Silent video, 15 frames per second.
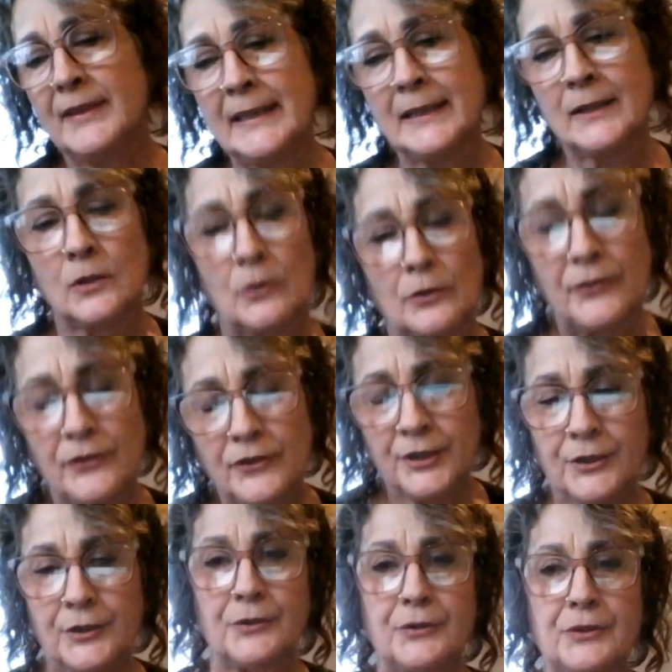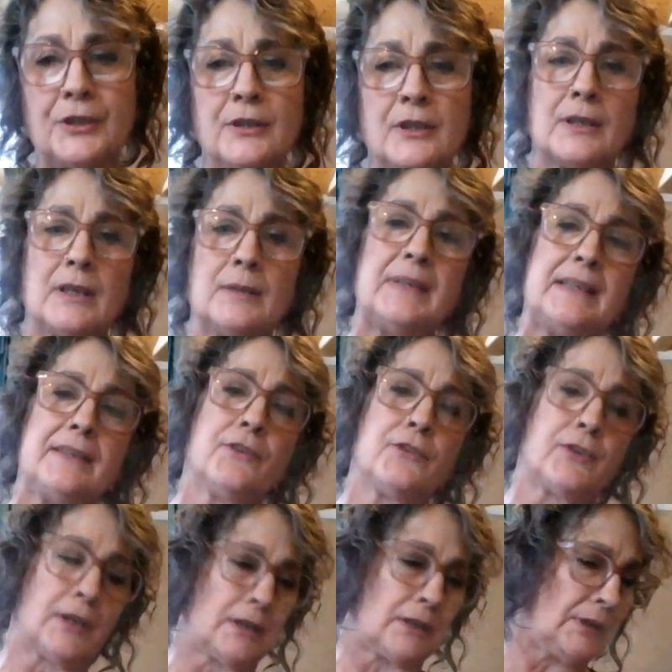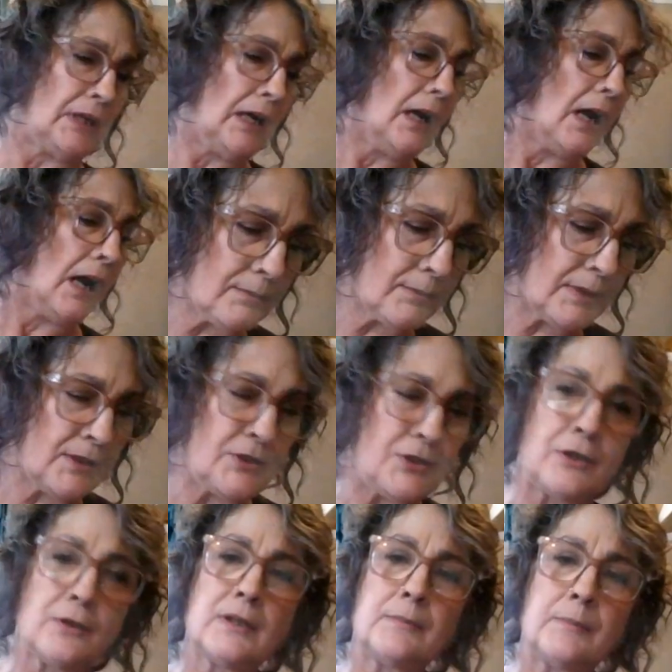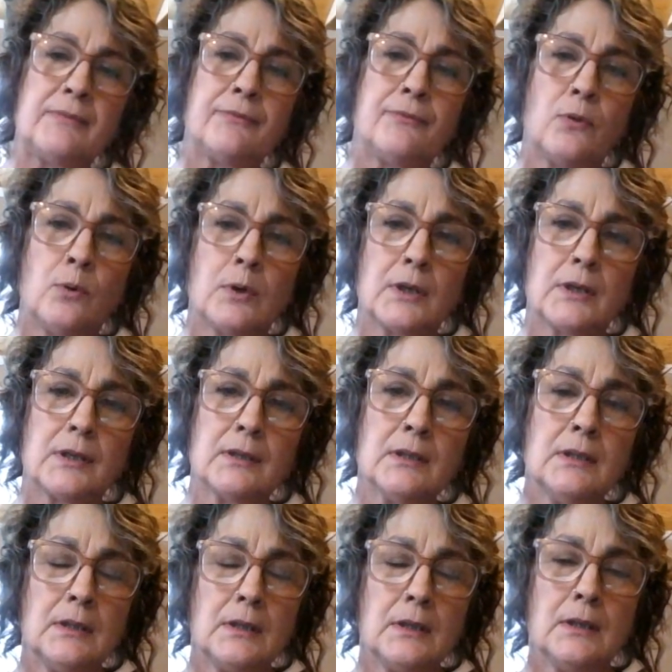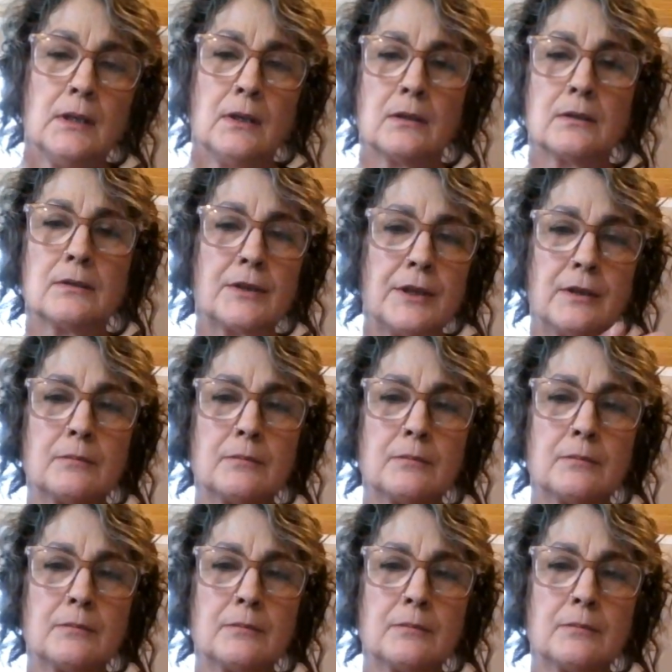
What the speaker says: vehicles too, you know what I mean? So, I'm gonna do it before or,